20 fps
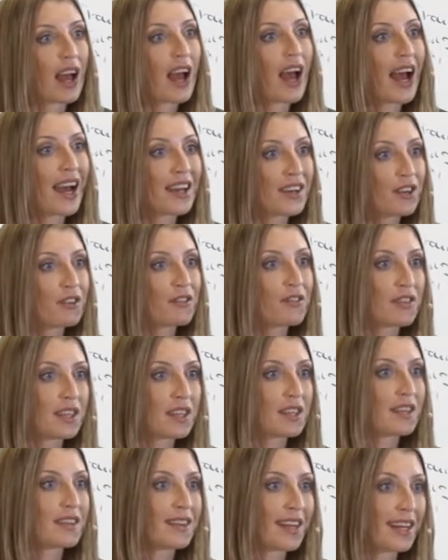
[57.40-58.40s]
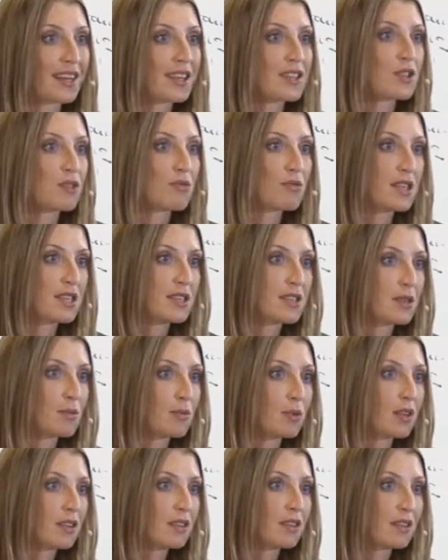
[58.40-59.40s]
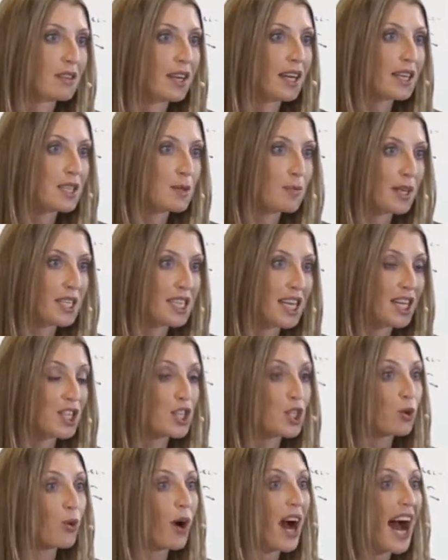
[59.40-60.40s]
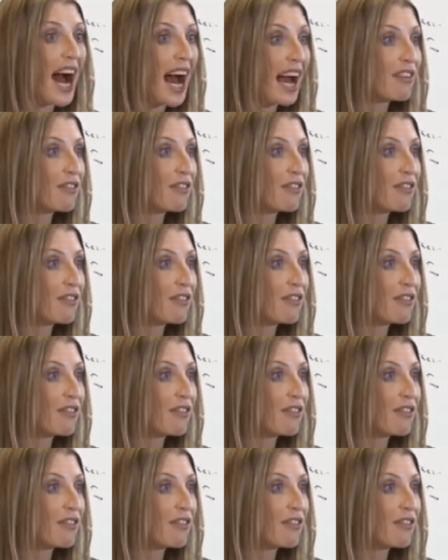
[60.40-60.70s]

I don't feel that that is a reasonable expectation, or I